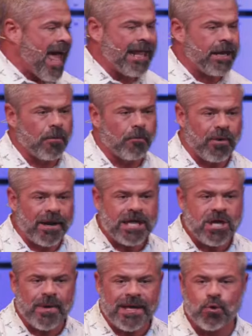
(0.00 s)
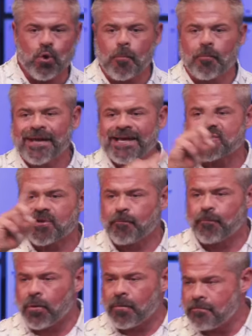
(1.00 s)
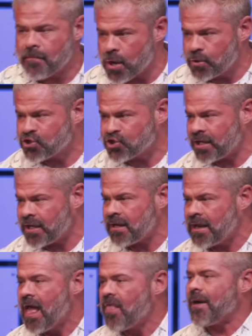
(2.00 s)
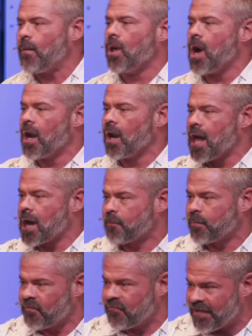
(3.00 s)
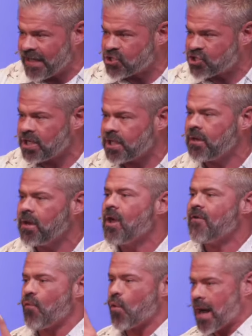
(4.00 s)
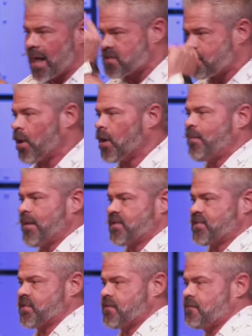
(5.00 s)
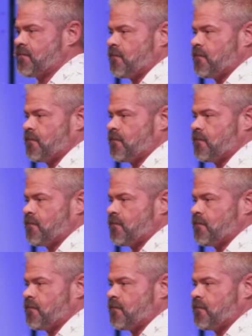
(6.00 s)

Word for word: And it'll bring you into a place of promotion that will unlock provision for God's purpose.